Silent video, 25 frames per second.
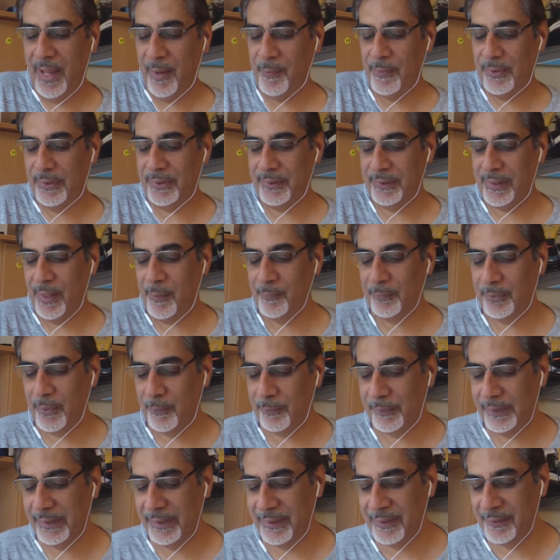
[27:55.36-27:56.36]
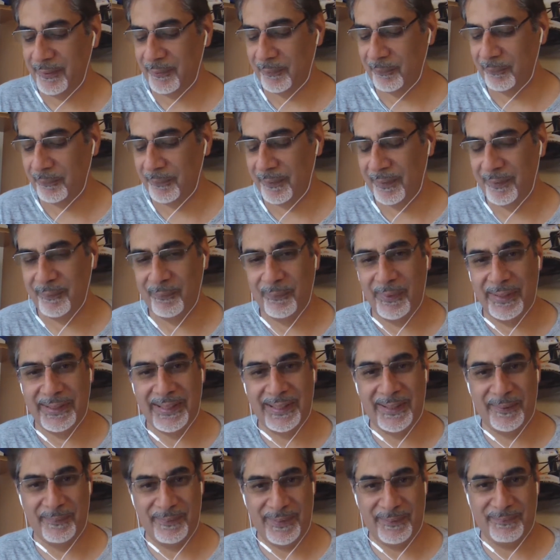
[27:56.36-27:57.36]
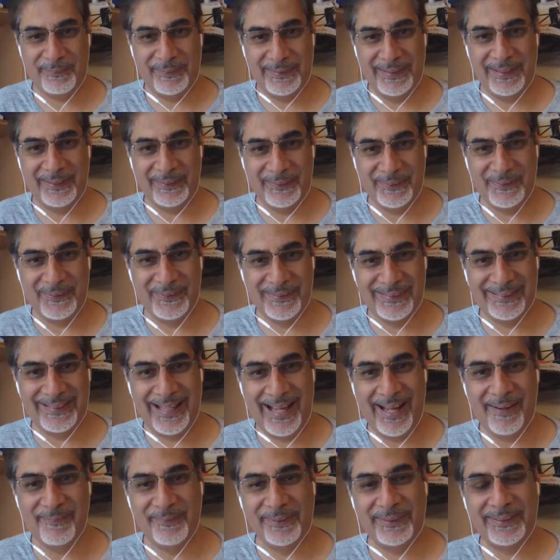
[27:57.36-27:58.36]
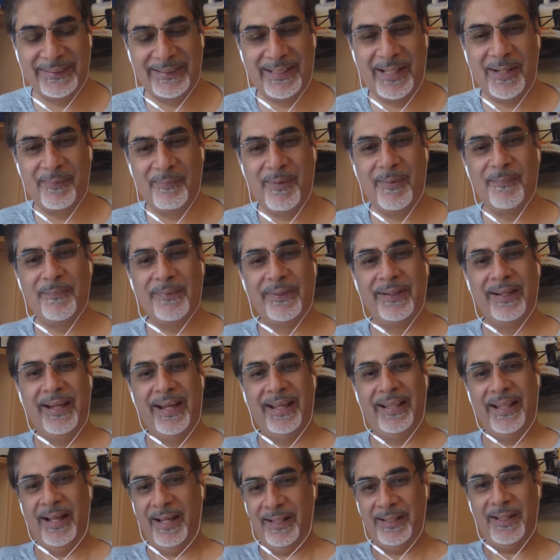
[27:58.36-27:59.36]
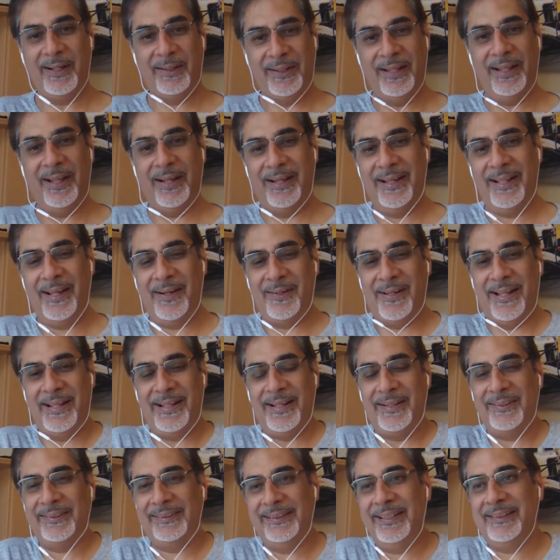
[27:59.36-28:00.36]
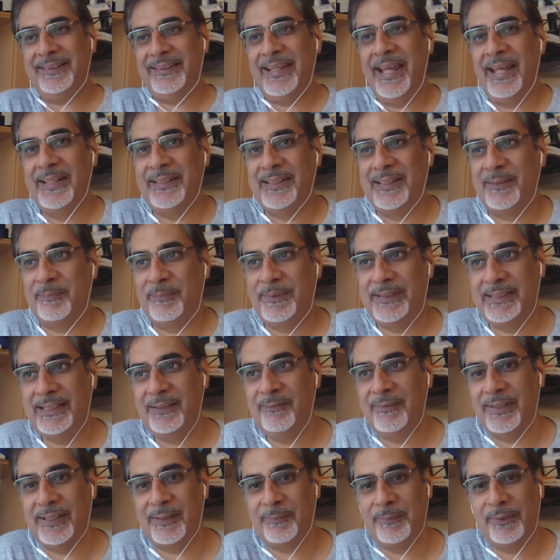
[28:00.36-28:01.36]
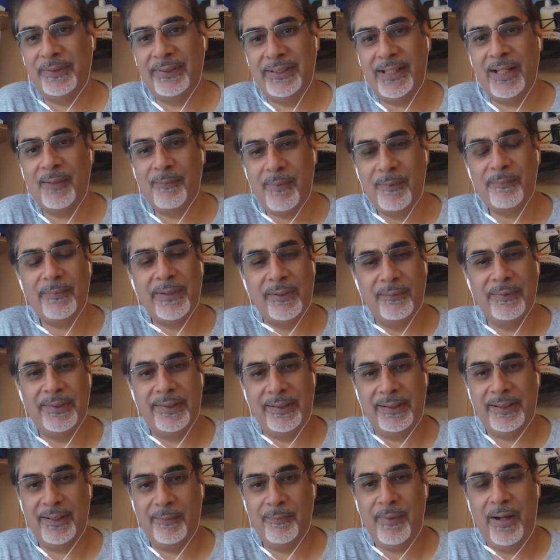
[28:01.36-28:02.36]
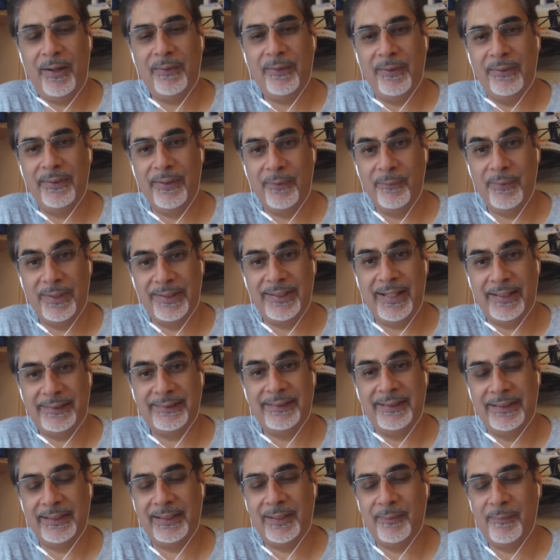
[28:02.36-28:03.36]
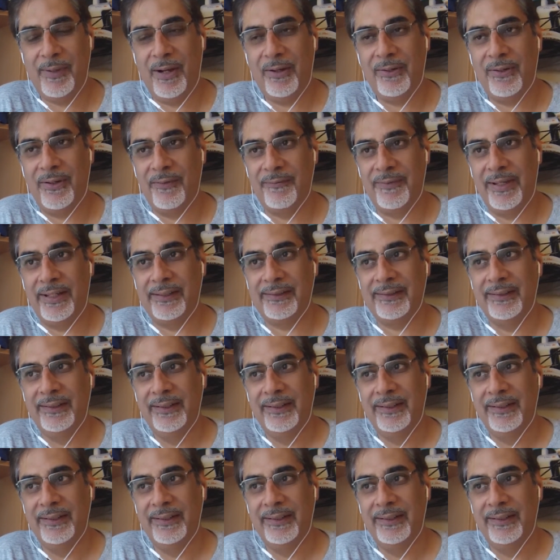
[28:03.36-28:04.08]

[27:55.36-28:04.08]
because I'm probably one of the people that caused that, because I remember, and I know, let's get into specifics, because I remember it was the Camaro. It was actually the Camaro event,